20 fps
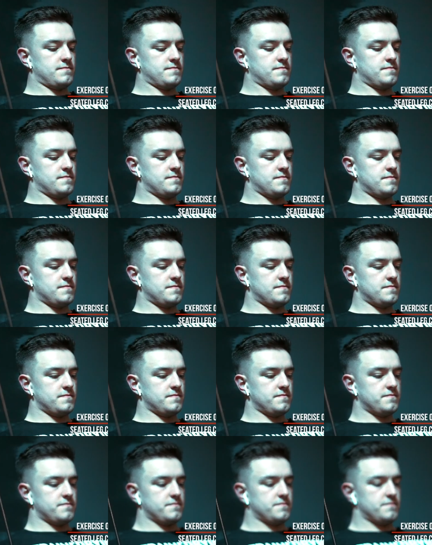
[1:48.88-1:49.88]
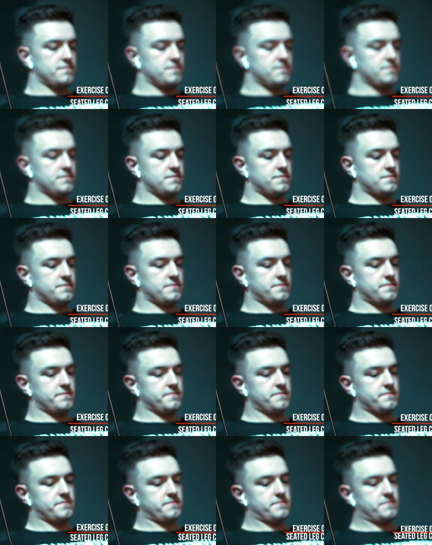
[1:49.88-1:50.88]

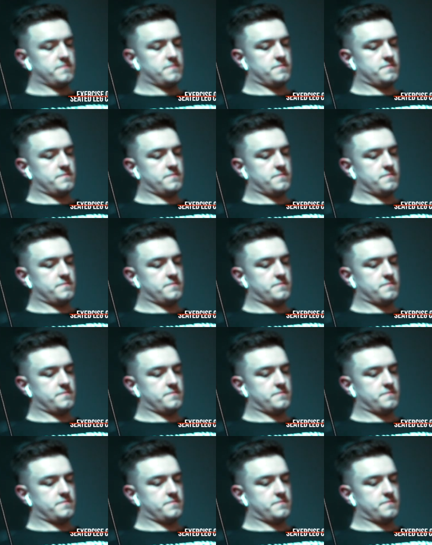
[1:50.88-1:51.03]
(silence)